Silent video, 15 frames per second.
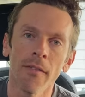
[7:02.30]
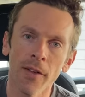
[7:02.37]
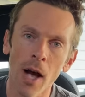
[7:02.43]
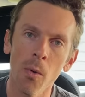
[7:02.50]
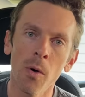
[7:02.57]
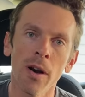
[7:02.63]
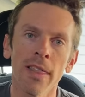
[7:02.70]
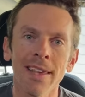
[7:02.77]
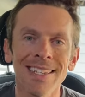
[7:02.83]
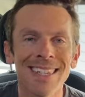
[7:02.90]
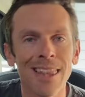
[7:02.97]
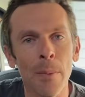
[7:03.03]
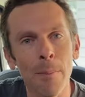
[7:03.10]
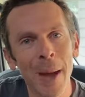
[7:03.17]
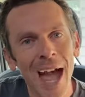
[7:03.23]
I've got one of these
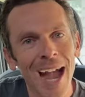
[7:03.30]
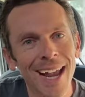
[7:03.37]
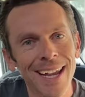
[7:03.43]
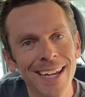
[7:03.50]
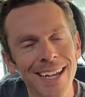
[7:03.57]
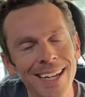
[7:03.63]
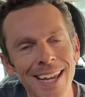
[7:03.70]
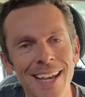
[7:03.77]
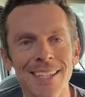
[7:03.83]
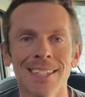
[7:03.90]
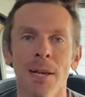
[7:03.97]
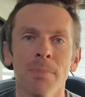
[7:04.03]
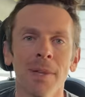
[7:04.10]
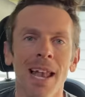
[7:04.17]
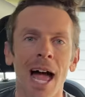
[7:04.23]
in the back in case
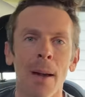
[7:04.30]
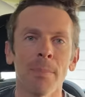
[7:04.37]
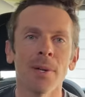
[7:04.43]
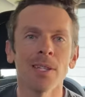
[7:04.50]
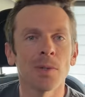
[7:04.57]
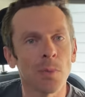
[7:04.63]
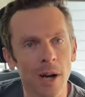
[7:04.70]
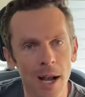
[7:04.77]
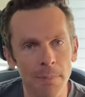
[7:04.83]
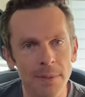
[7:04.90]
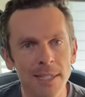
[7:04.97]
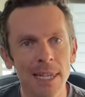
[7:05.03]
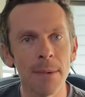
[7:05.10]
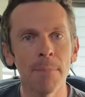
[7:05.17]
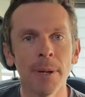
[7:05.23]
something happens when I'm
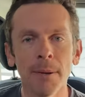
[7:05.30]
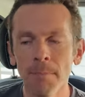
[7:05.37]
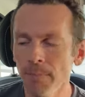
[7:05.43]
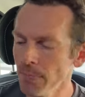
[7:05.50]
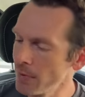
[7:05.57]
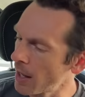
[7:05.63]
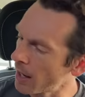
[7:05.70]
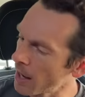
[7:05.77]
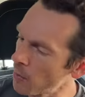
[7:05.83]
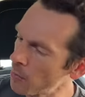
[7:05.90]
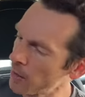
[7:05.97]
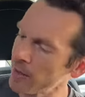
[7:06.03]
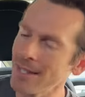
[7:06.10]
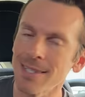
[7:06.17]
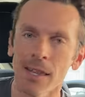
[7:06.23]
sleeping. I got
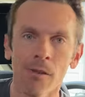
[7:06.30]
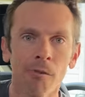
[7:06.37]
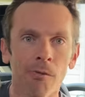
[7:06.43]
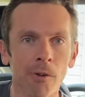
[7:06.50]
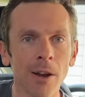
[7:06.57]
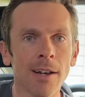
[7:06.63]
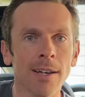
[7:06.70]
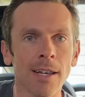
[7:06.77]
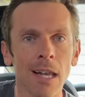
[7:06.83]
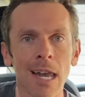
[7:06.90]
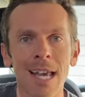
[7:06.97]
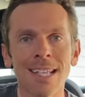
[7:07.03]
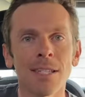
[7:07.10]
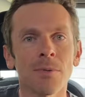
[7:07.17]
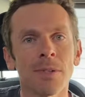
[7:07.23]
one of these in the front in
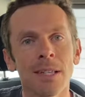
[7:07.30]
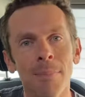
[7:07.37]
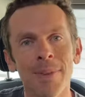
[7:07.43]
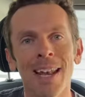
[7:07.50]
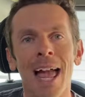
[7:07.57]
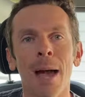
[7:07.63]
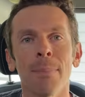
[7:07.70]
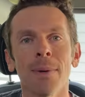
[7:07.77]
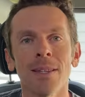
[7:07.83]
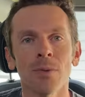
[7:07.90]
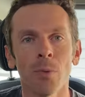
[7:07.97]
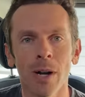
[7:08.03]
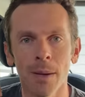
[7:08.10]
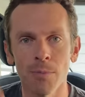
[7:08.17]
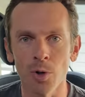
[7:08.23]
case something happens
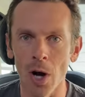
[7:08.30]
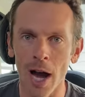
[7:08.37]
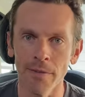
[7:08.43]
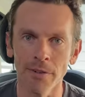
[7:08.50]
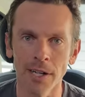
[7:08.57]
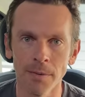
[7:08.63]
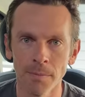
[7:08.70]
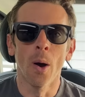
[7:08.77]
when I'm driving.